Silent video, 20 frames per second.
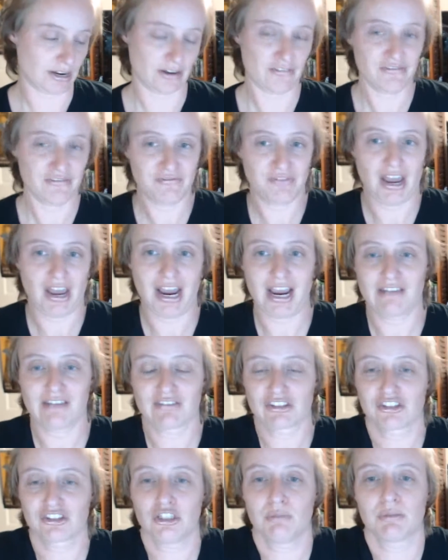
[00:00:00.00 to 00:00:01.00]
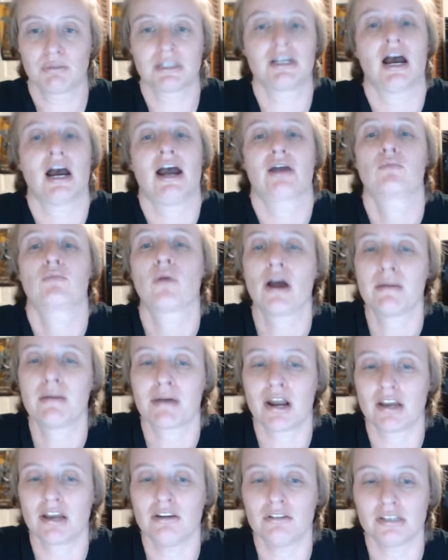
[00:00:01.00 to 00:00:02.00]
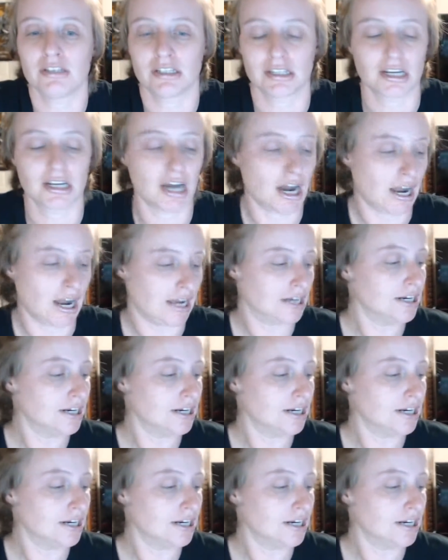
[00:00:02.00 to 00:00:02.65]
I have a stupid guide. Why am I not using the guide?